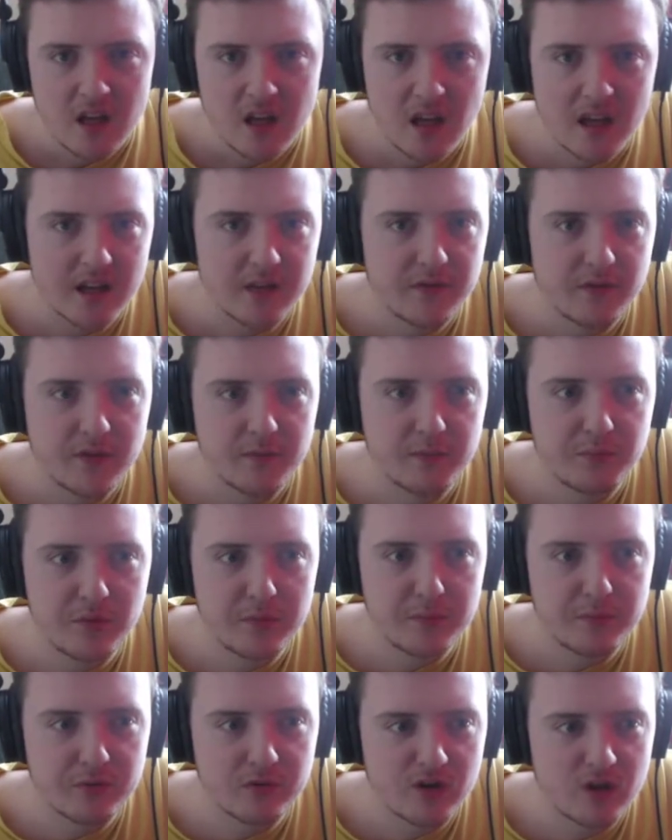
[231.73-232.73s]
and if you've
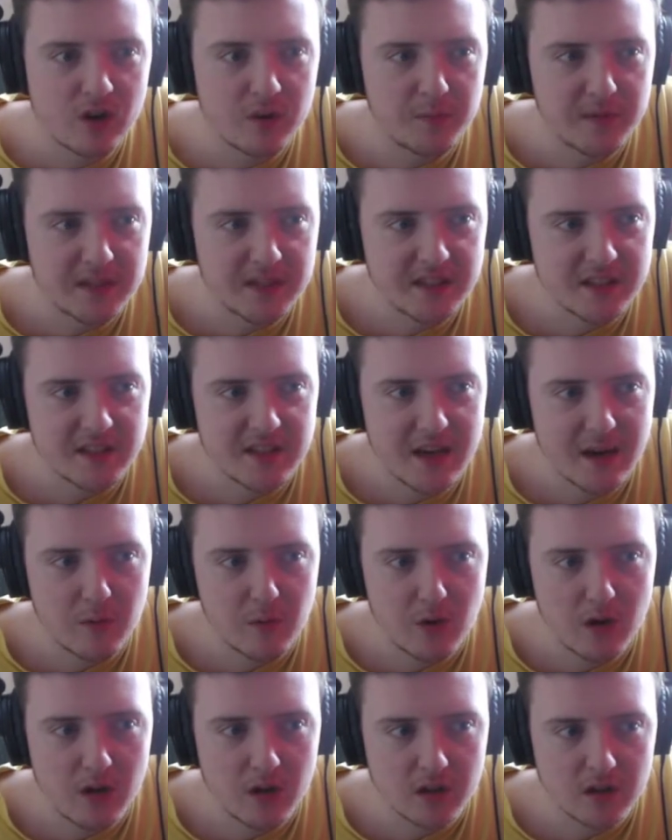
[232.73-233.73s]
been brought up into that
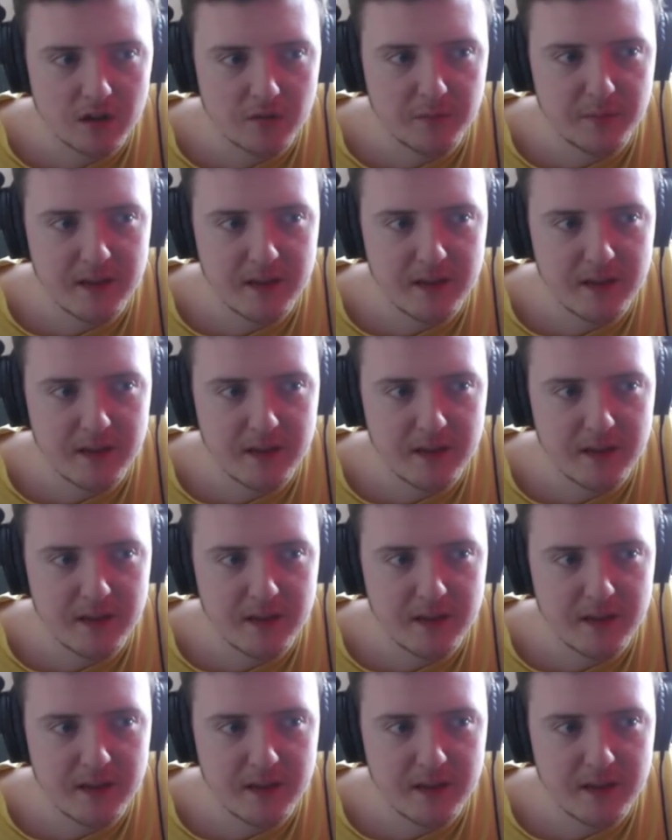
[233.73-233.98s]
world of